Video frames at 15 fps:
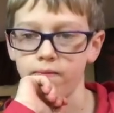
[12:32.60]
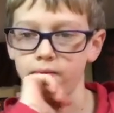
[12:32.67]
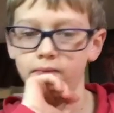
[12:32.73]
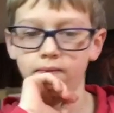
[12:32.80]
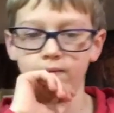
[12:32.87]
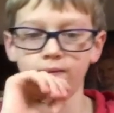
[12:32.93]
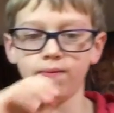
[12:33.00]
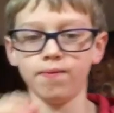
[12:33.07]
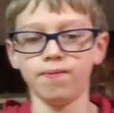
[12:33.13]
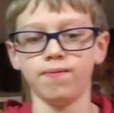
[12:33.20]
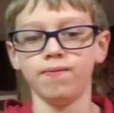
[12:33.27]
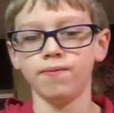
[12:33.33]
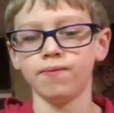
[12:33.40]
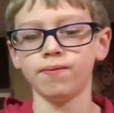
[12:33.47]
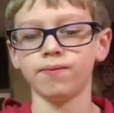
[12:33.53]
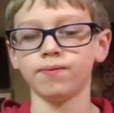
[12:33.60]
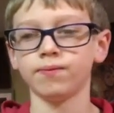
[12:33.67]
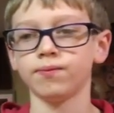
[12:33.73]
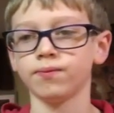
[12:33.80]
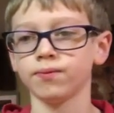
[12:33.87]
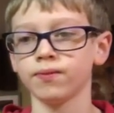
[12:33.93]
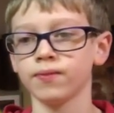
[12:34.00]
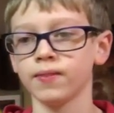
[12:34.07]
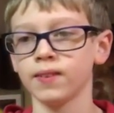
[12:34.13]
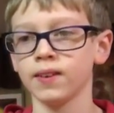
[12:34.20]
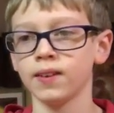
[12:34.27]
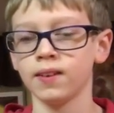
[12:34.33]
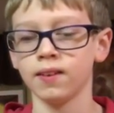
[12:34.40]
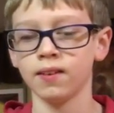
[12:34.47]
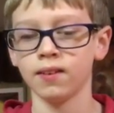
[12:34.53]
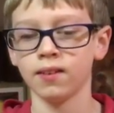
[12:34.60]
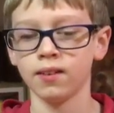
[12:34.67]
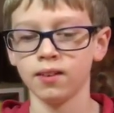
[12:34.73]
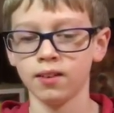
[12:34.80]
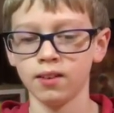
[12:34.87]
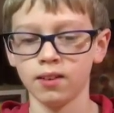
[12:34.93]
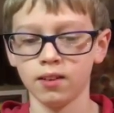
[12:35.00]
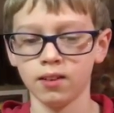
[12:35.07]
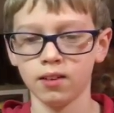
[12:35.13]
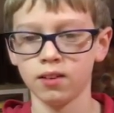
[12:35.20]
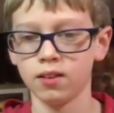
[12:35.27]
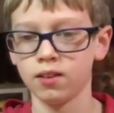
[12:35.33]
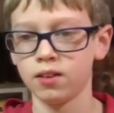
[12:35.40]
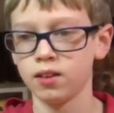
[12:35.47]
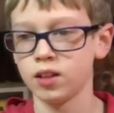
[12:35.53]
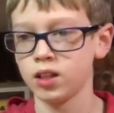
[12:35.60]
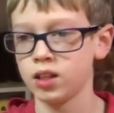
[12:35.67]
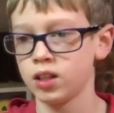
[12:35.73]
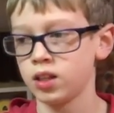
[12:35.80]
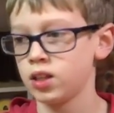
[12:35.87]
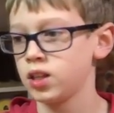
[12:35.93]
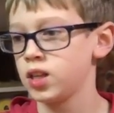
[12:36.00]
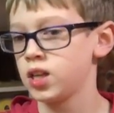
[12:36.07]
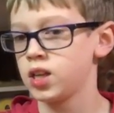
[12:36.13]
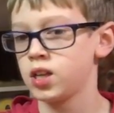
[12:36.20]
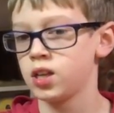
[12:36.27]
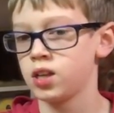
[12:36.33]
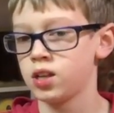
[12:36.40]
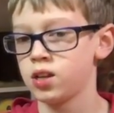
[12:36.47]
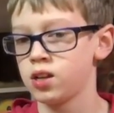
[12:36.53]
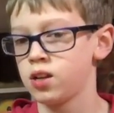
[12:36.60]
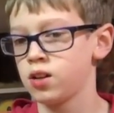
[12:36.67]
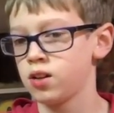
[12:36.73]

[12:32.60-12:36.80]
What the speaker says: This person isn't speaking.